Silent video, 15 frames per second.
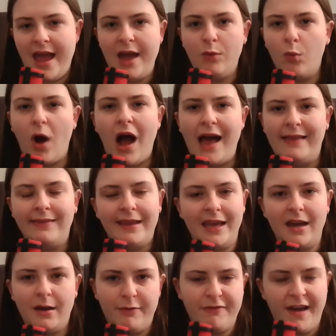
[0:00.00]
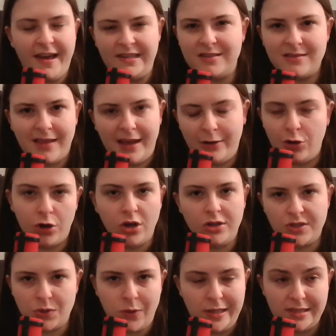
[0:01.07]
and why Leah faced no
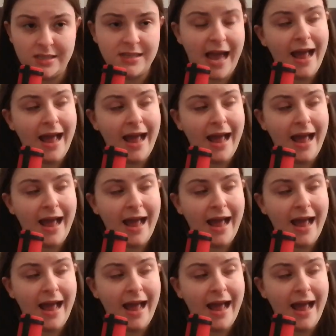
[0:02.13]
consequences.